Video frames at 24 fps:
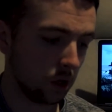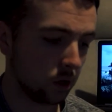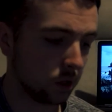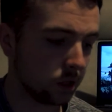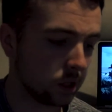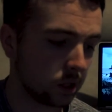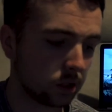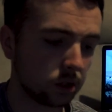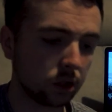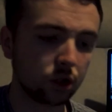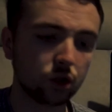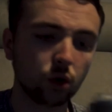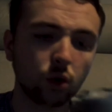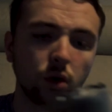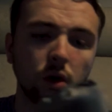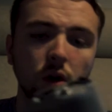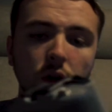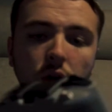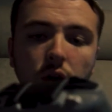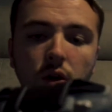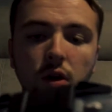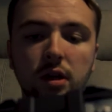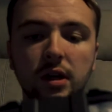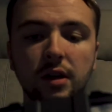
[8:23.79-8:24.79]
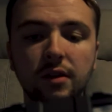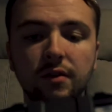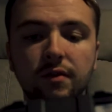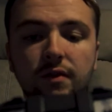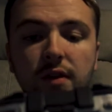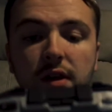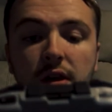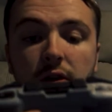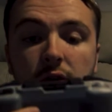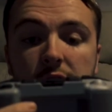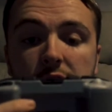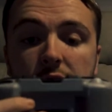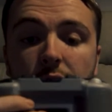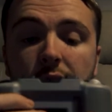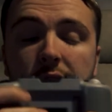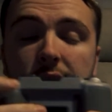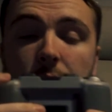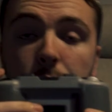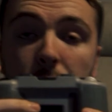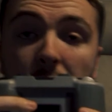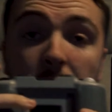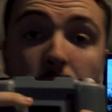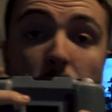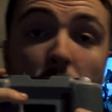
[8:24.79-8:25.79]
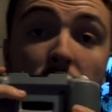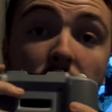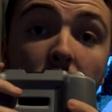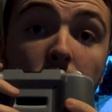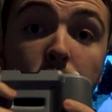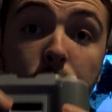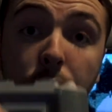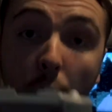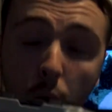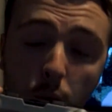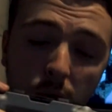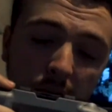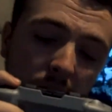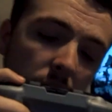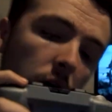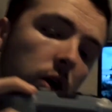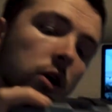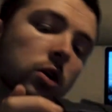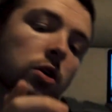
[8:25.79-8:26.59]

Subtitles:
it's a controller look and feel, so it's a bit more of a bulkier